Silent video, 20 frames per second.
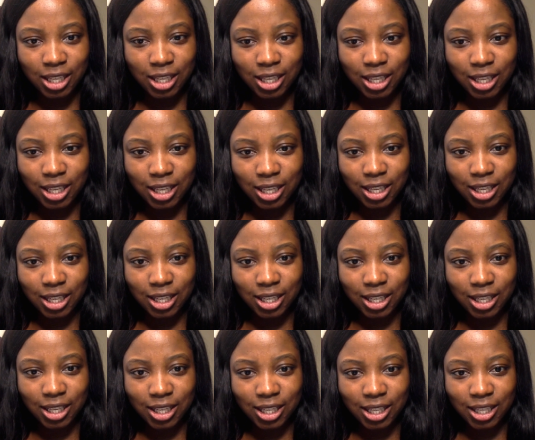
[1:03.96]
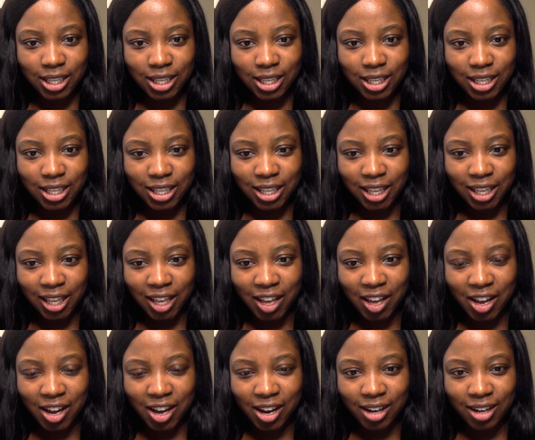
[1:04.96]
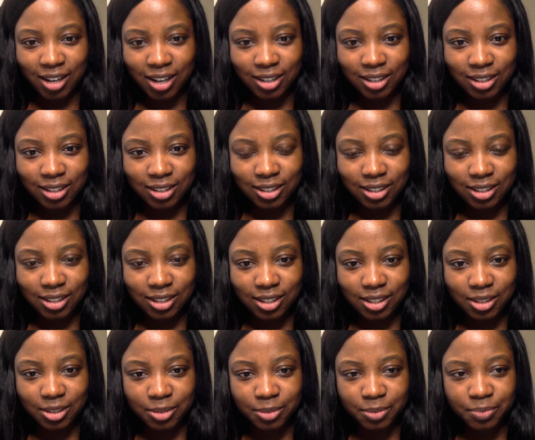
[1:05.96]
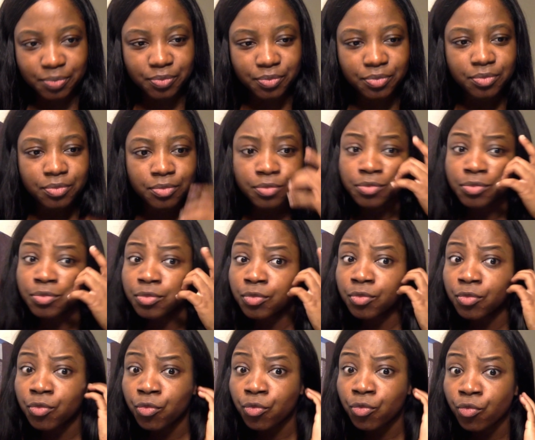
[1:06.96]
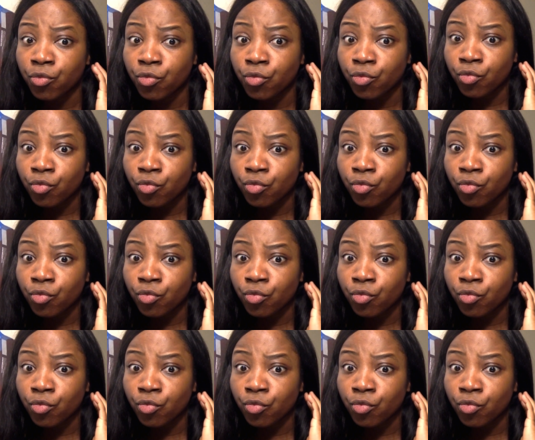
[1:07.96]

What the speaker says: (no one is talking)